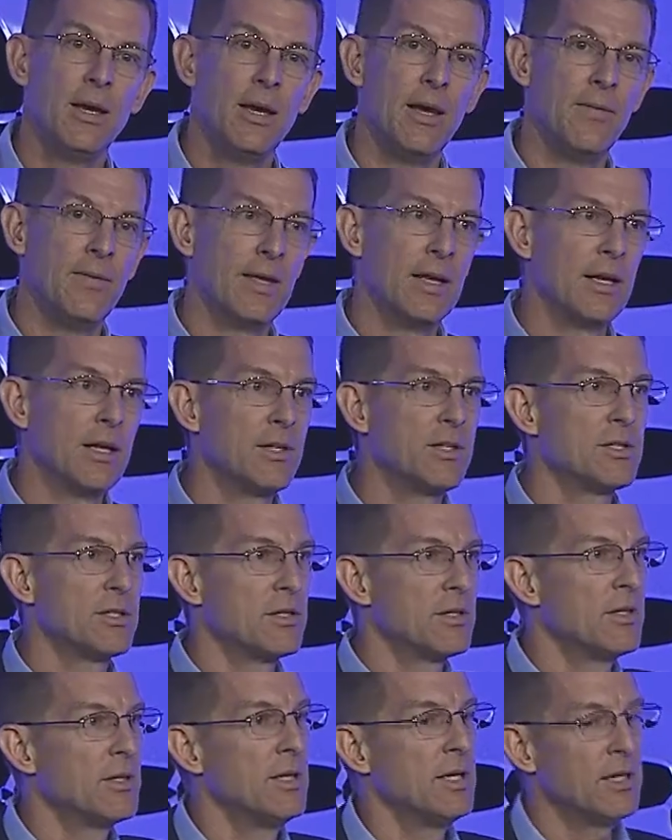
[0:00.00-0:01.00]
and then let's
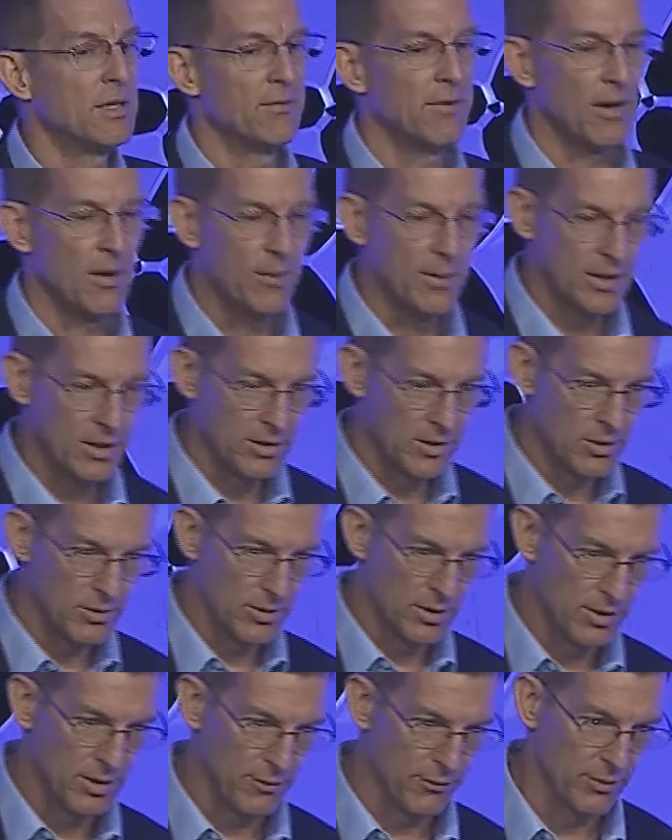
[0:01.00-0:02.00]
think of how we can do
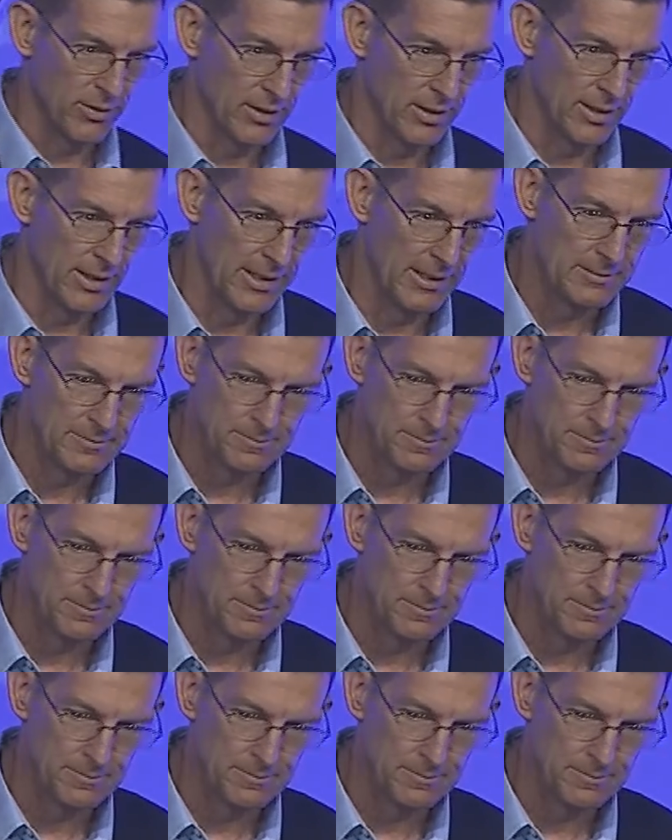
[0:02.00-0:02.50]
it differently.